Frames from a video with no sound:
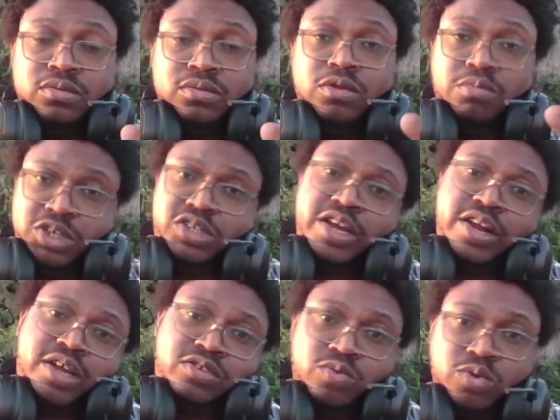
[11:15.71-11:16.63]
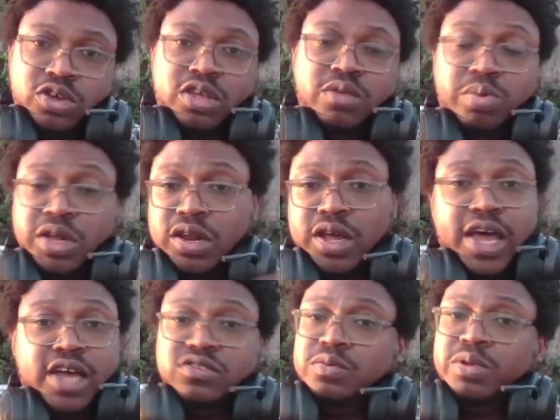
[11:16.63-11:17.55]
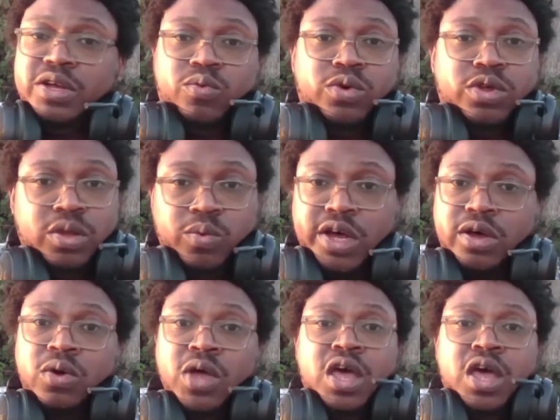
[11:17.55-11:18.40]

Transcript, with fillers: But shout out to Rook. He played actually played really well.